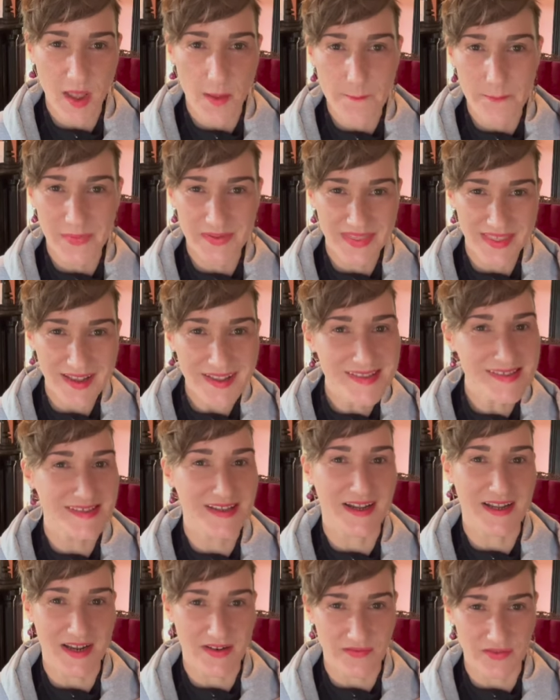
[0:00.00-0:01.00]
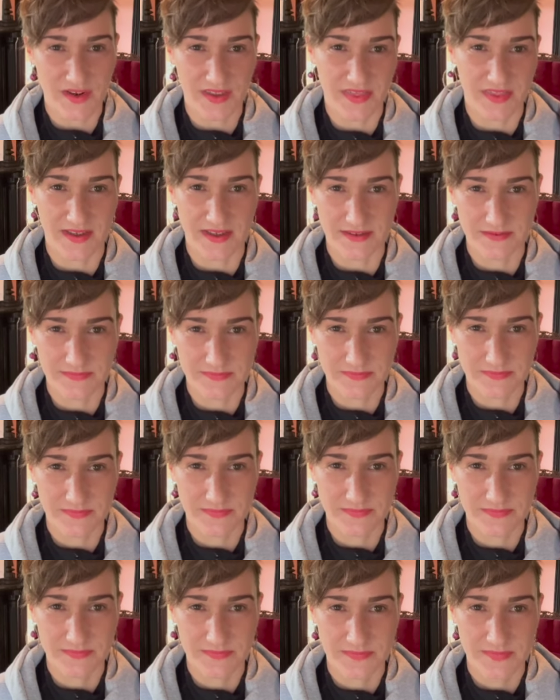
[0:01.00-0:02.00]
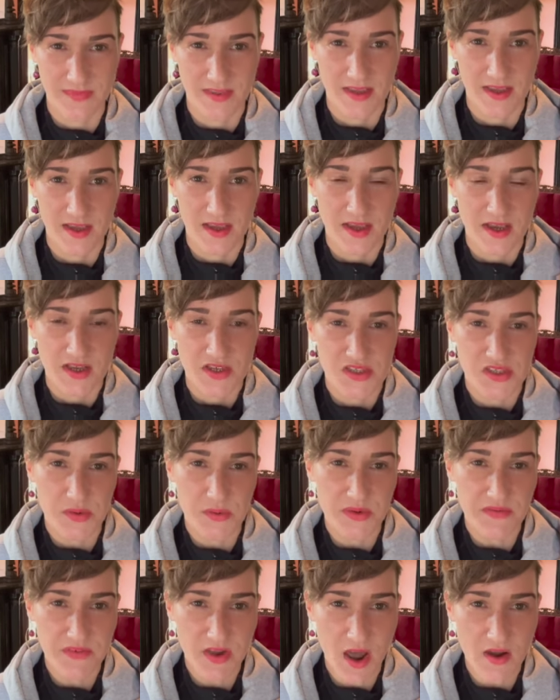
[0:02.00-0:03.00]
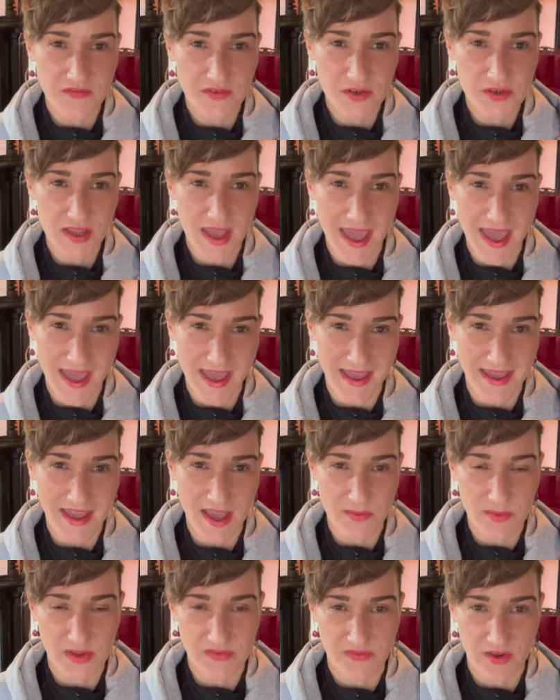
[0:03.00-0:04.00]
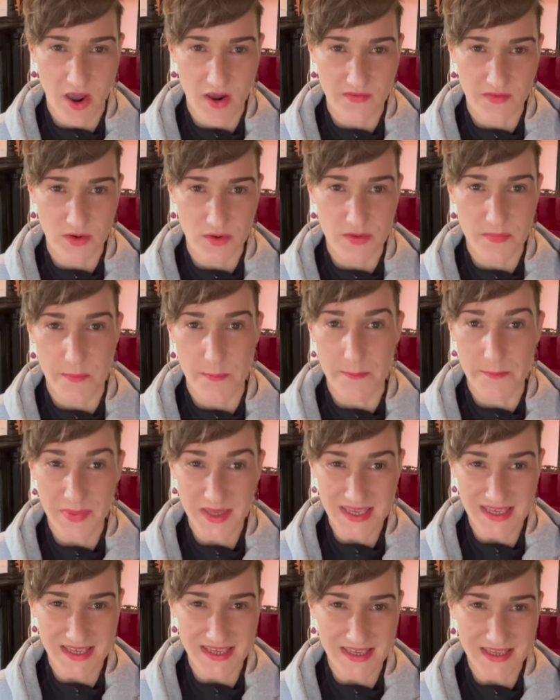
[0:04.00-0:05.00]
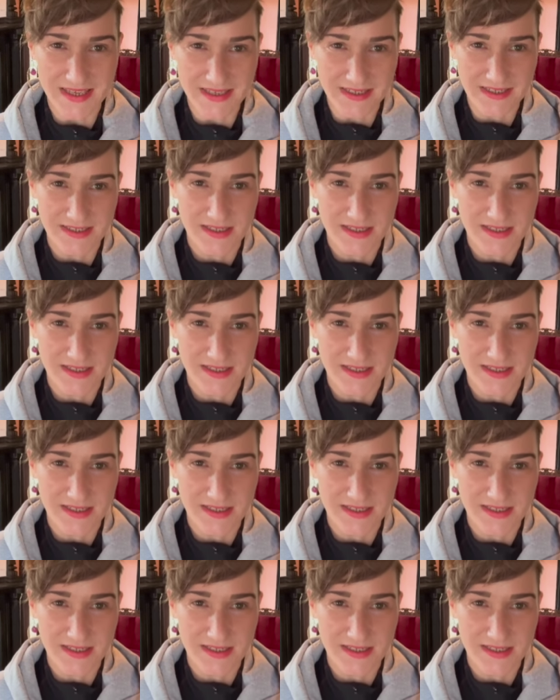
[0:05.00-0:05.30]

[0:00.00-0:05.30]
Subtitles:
But that's not everything. So we've covered A and we've covered B.